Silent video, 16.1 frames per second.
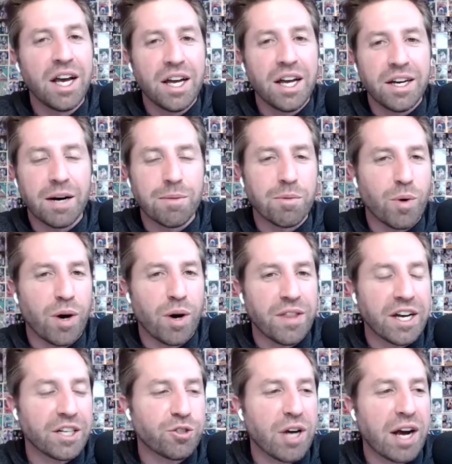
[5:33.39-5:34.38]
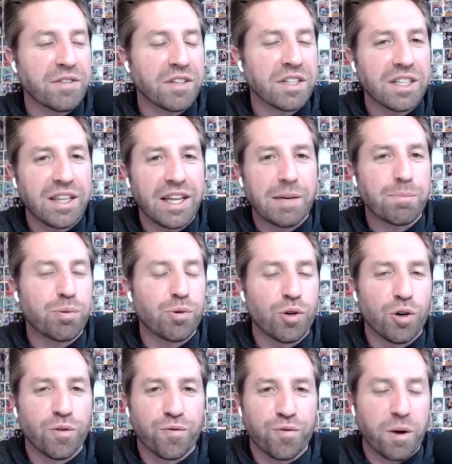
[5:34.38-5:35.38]
Number one, they drafted
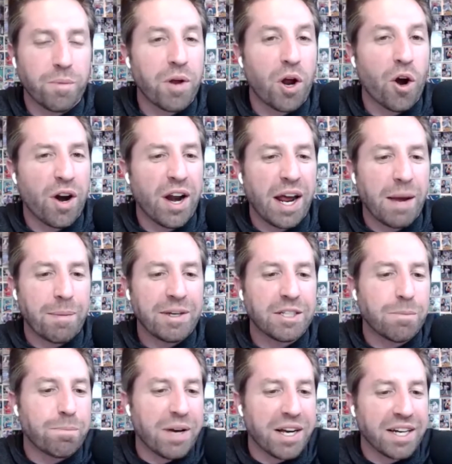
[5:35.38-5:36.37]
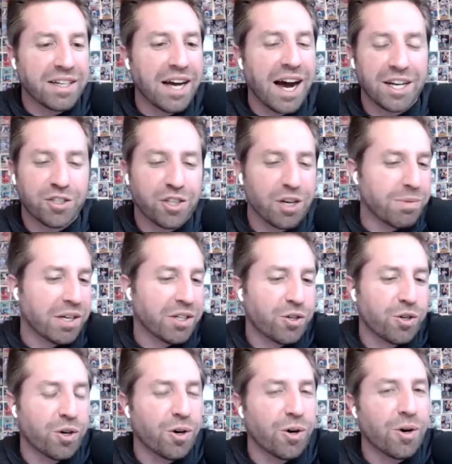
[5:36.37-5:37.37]
Claypool from Notre Dame. He's a big guy. So I'm like,
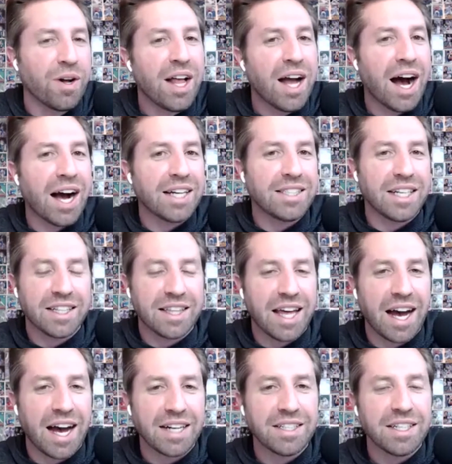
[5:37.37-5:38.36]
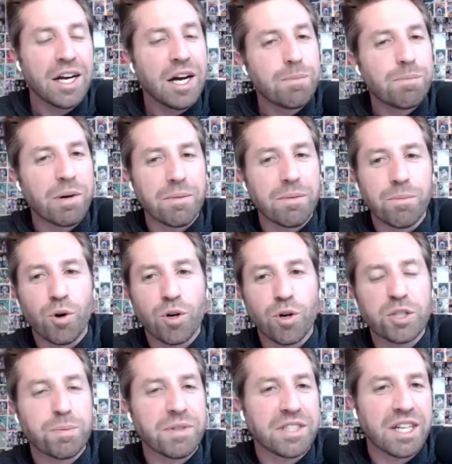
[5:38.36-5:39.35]
cool, I dig that. But more
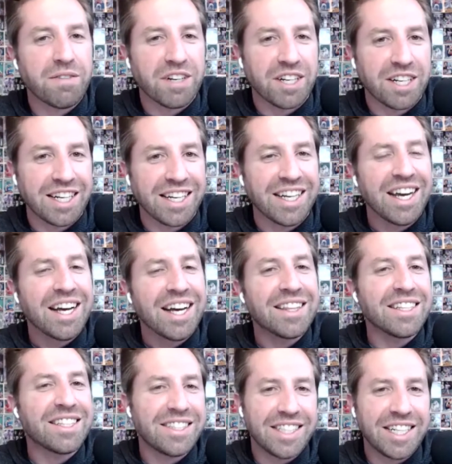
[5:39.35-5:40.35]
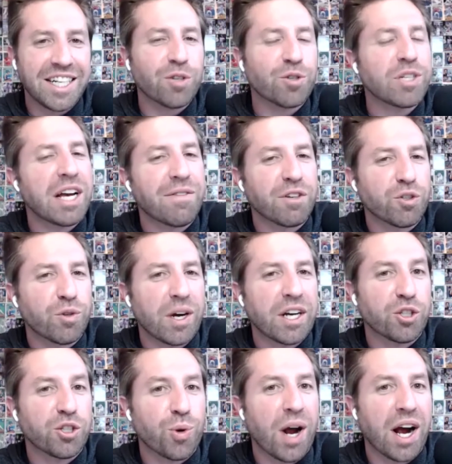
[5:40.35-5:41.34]
specifically, the Steelers have a great
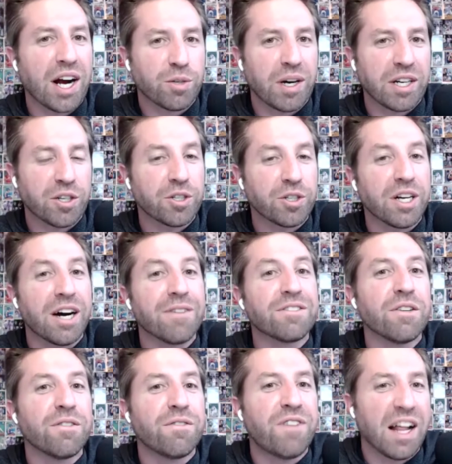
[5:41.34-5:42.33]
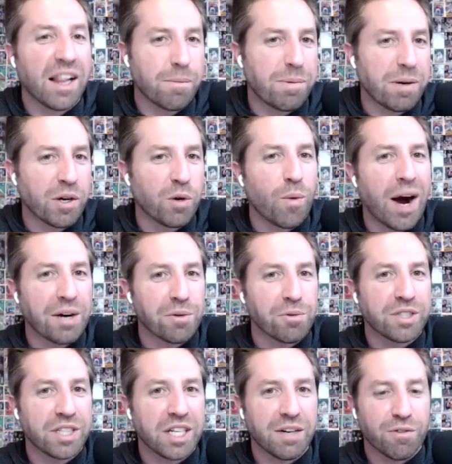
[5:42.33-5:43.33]
track record of developing wide
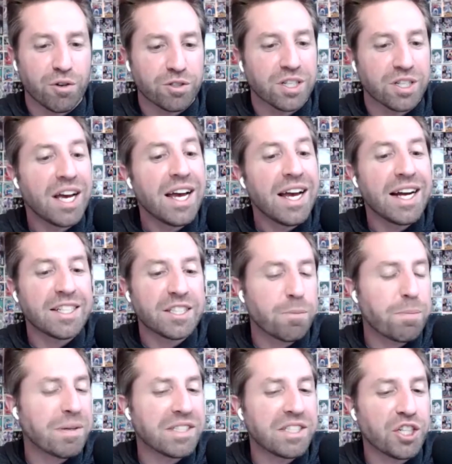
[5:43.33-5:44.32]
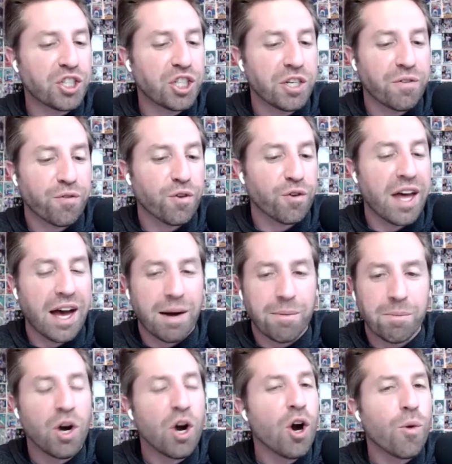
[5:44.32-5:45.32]
receivers. It's a position for them
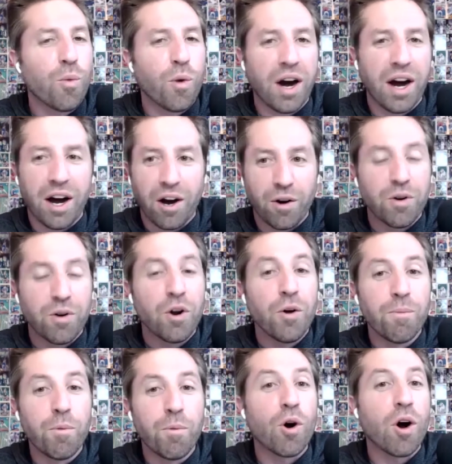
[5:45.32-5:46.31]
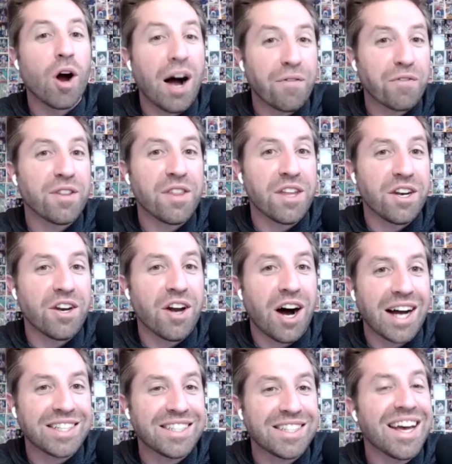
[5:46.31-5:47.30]
where more often than
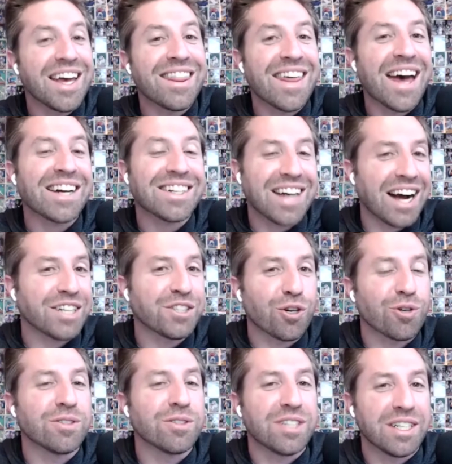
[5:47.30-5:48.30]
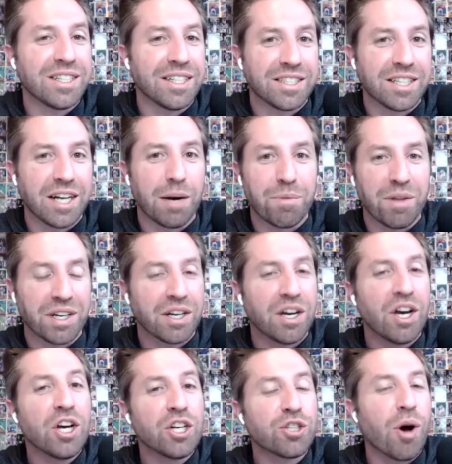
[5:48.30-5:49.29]
not, that guy turns into something.
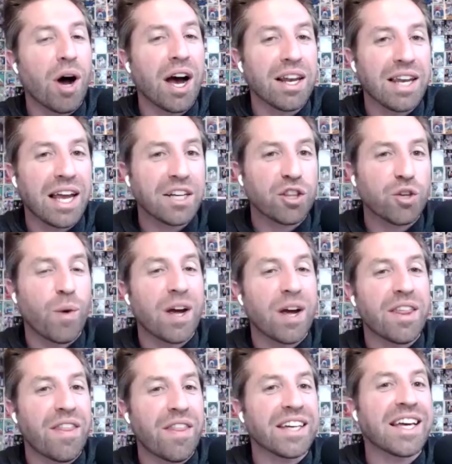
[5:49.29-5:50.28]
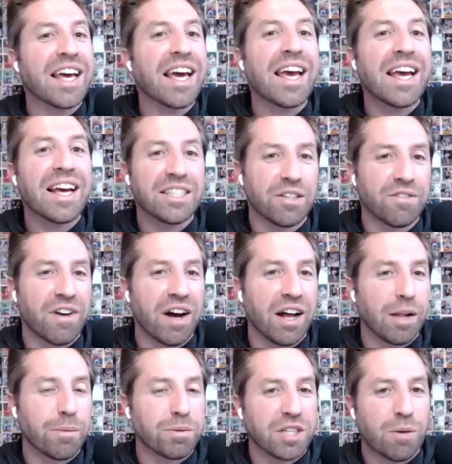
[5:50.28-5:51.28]
So I like the way that they can
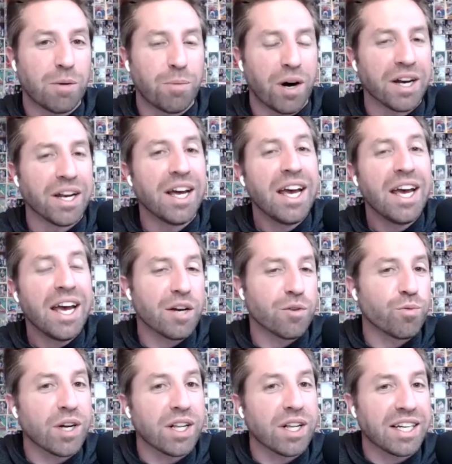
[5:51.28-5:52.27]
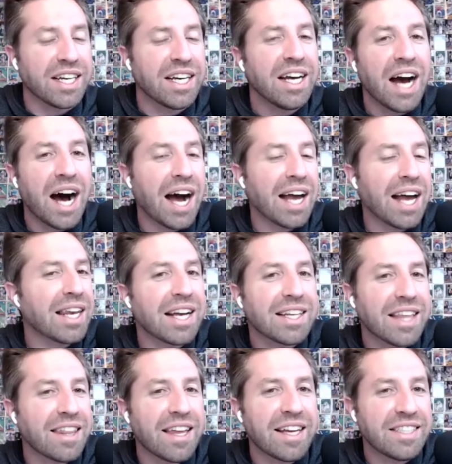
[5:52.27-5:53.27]
develop someone. And really, I like
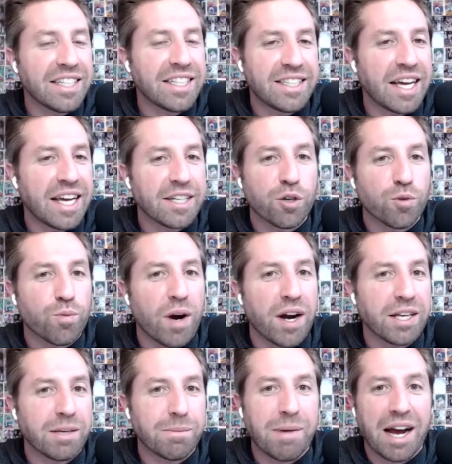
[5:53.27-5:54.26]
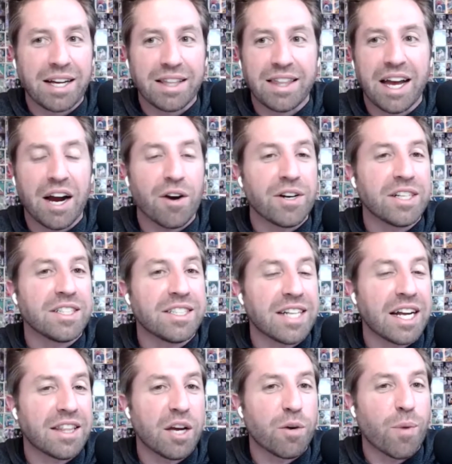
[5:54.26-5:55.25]
that they didn't take a running back there, and
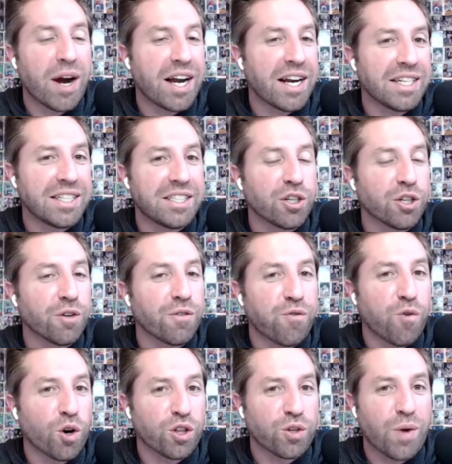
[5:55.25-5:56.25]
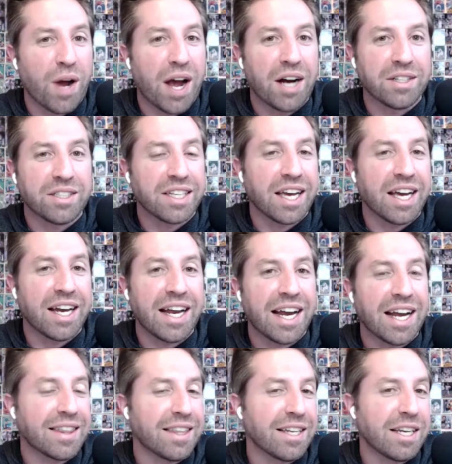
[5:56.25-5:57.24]
instead they waited until the 4th round to get
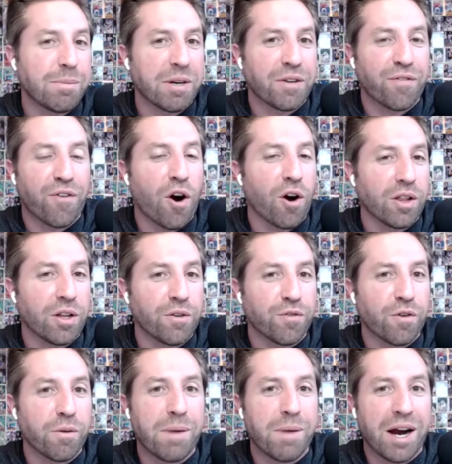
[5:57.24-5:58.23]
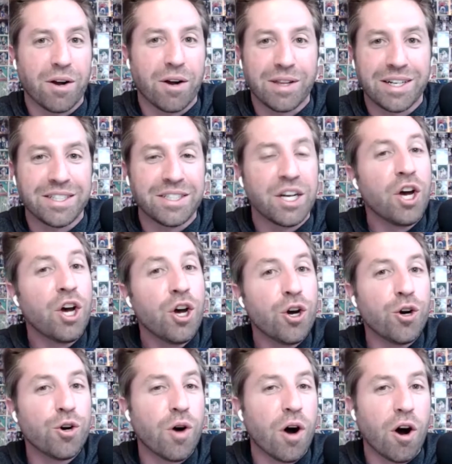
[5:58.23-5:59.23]
Anthony McFarland from Maryland,
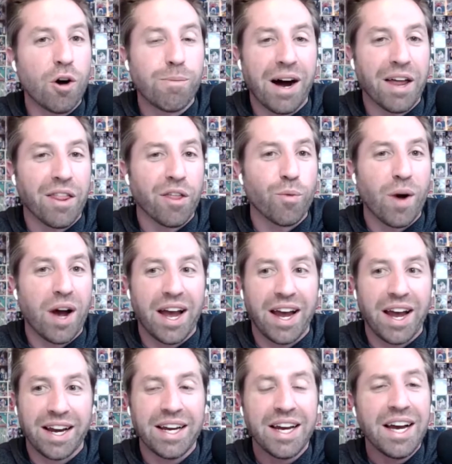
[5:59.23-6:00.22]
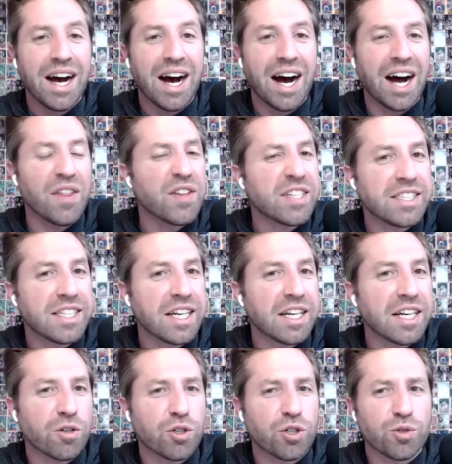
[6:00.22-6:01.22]
who, oh, by the way, the
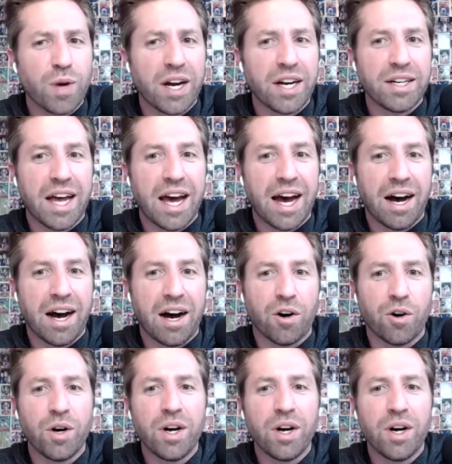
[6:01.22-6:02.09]
Steelers right now